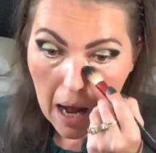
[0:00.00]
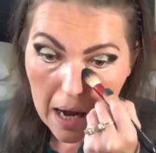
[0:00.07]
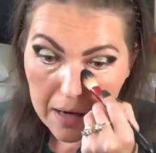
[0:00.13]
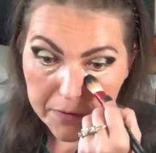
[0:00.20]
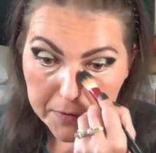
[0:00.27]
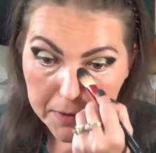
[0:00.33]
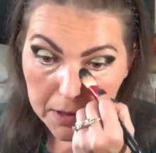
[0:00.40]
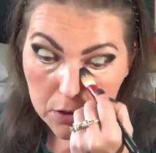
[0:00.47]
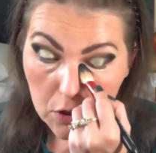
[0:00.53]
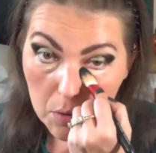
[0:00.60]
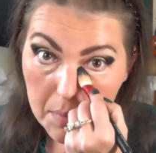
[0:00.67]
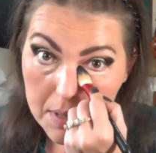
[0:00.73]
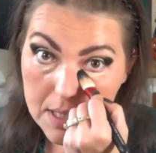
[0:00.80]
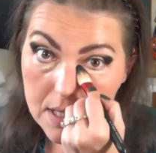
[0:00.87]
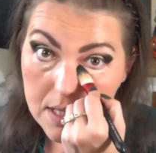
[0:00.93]
After
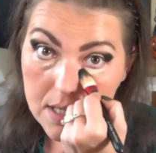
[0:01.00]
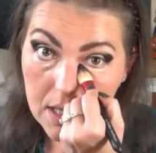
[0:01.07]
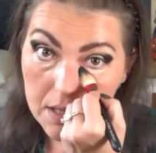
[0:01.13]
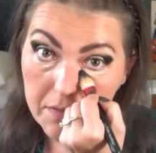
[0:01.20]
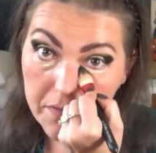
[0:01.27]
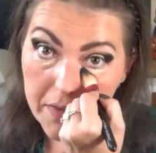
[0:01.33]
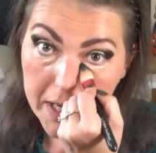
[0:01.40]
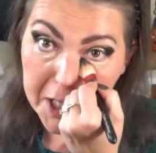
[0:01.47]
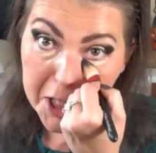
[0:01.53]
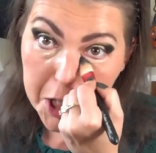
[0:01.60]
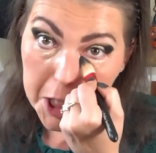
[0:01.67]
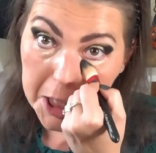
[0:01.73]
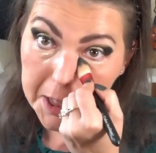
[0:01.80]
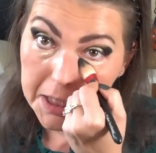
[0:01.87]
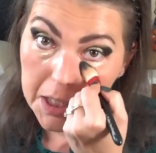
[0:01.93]
Thomas's
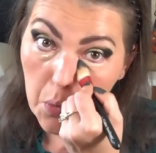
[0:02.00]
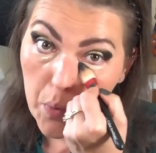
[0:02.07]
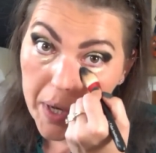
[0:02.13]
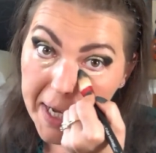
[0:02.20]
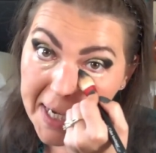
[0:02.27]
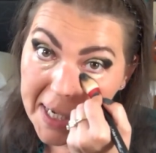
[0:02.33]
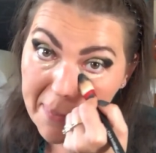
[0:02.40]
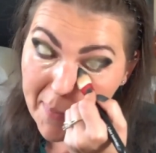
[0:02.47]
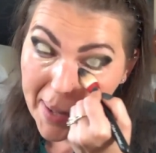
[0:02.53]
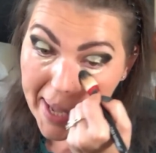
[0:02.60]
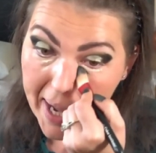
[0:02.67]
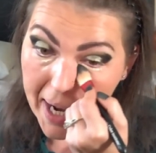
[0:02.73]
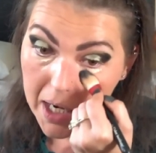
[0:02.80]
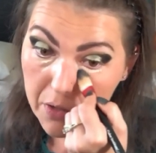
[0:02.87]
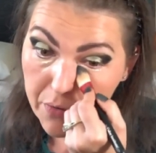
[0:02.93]
conviction, the Weekly
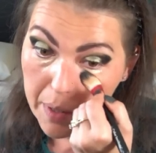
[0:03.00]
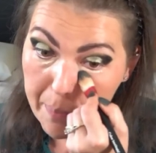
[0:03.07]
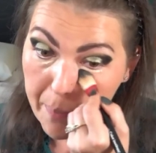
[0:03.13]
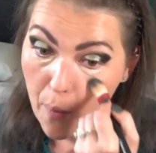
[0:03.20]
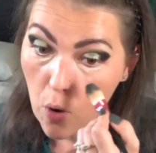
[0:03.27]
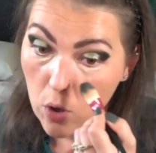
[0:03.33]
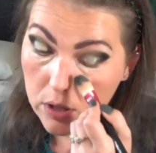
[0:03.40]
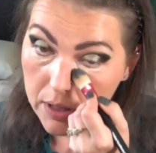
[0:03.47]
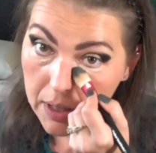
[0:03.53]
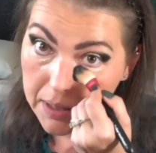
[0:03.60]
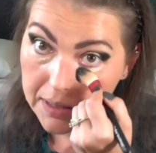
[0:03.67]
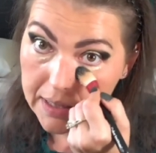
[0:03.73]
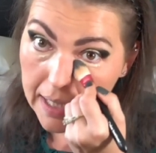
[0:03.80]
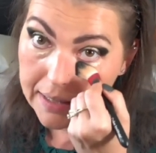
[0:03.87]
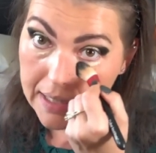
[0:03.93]
Mail
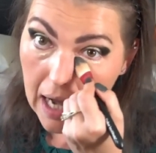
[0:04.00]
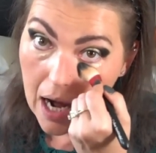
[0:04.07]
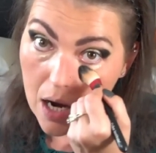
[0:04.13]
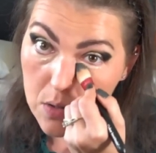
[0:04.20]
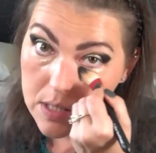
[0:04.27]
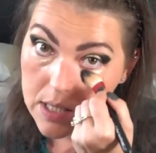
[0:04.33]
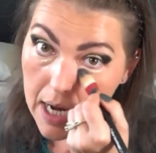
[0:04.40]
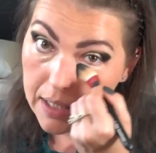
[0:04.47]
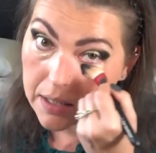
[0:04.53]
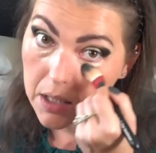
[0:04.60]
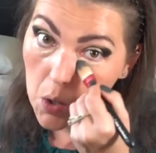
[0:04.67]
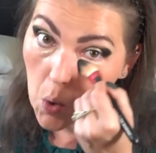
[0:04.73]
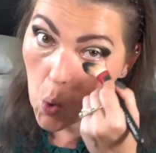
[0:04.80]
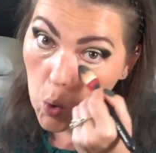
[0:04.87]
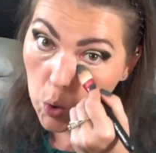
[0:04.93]
reported that outside the
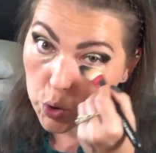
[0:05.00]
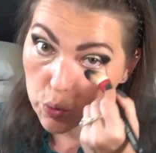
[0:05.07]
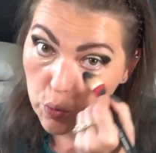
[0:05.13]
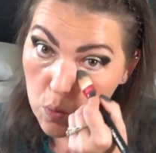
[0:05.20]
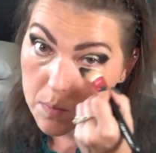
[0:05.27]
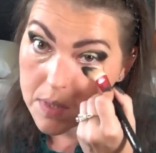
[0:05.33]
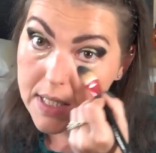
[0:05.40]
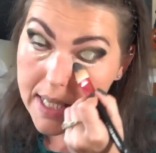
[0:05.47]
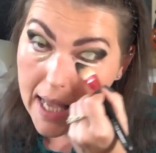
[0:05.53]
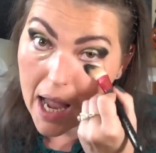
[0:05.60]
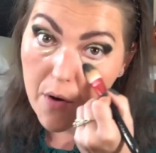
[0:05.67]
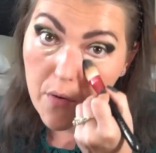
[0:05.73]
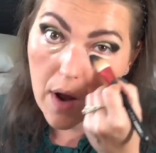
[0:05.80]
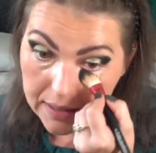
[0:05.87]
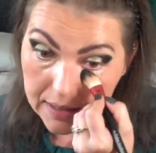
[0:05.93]
courtroom,
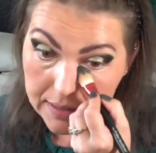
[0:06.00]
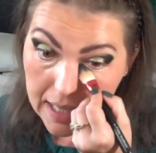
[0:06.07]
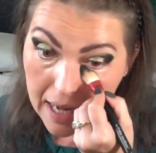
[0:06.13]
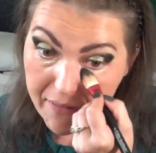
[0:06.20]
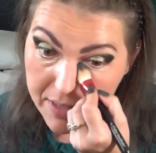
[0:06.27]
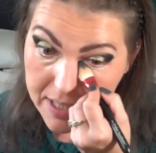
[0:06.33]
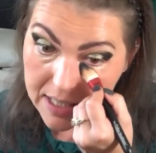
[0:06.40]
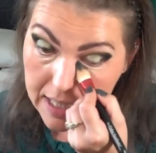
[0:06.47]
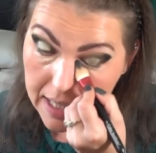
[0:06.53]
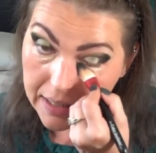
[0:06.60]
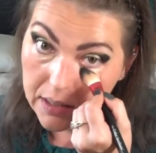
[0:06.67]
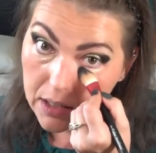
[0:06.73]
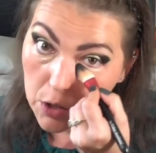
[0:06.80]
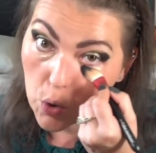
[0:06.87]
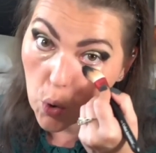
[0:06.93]
Sarah, the
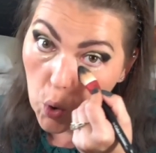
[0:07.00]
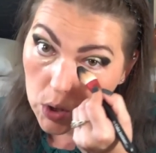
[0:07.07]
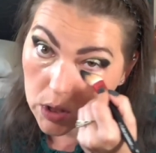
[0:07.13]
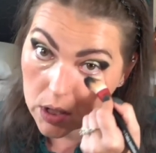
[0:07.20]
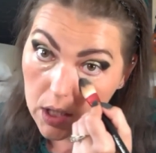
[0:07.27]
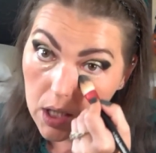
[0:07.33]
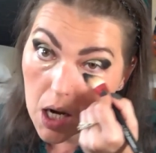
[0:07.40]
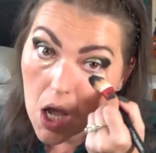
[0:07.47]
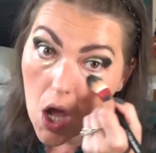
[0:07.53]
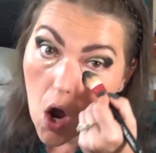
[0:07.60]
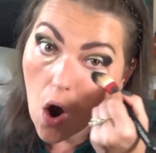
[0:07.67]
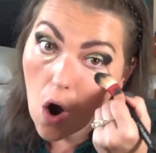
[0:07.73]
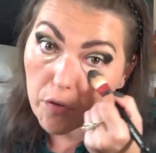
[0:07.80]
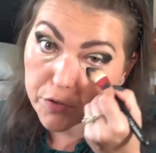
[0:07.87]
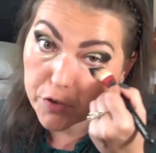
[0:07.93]
devastated daughter
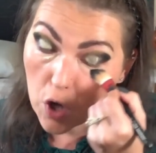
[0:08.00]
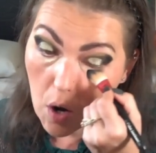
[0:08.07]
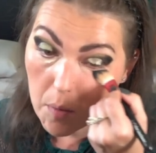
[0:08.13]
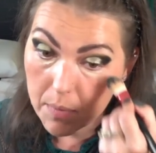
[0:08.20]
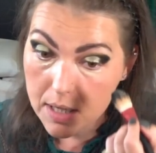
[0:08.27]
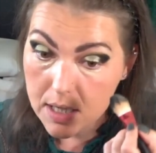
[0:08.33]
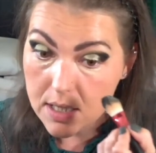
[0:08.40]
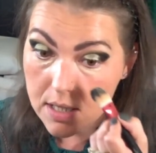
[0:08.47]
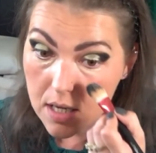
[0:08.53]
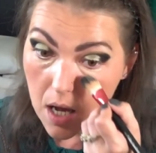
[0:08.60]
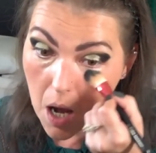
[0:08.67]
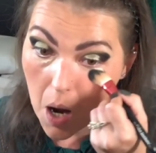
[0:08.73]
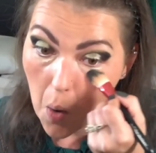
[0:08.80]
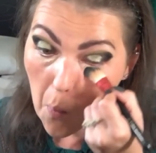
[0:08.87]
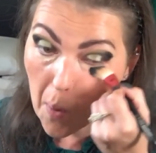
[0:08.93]
of Thomas,
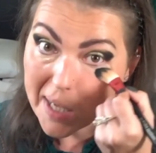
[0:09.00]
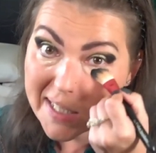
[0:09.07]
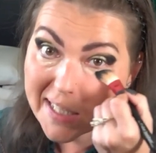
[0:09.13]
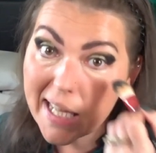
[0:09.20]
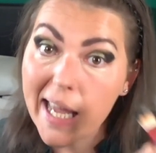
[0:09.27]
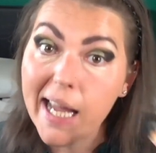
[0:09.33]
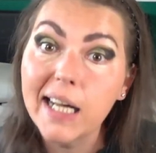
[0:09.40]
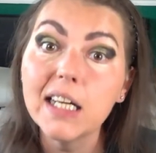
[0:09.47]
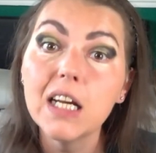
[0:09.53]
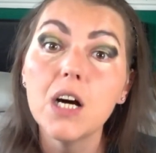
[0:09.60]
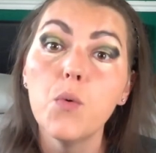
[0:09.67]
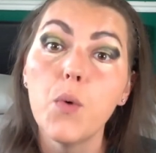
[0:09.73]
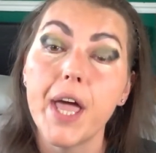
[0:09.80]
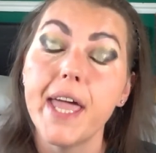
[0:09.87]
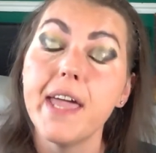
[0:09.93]
was taken
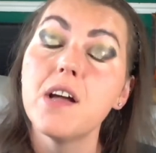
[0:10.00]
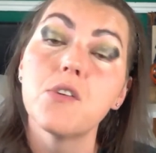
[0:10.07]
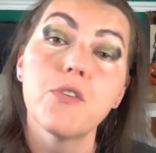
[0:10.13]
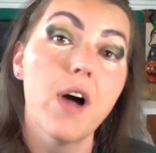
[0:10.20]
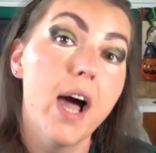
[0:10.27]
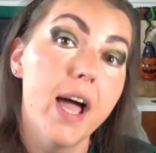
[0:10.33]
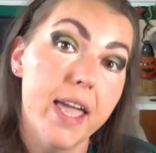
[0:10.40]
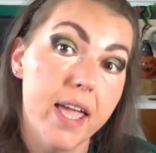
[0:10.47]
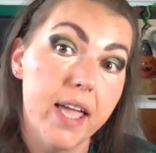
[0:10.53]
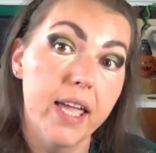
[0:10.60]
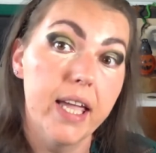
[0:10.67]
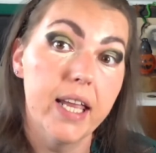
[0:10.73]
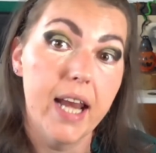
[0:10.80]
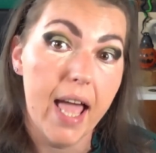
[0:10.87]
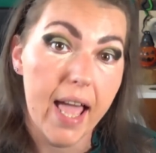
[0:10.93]
away crying
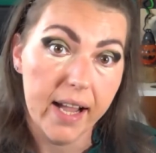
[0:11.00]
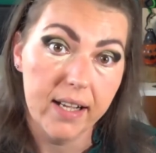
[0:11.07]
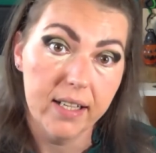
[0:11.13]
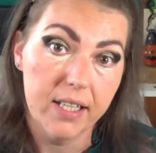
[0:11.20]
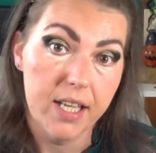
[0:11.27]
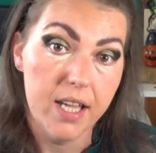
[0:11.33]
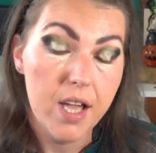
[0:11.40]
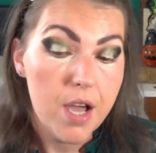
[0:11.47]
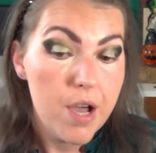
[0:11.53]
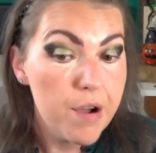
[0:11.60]
in agony.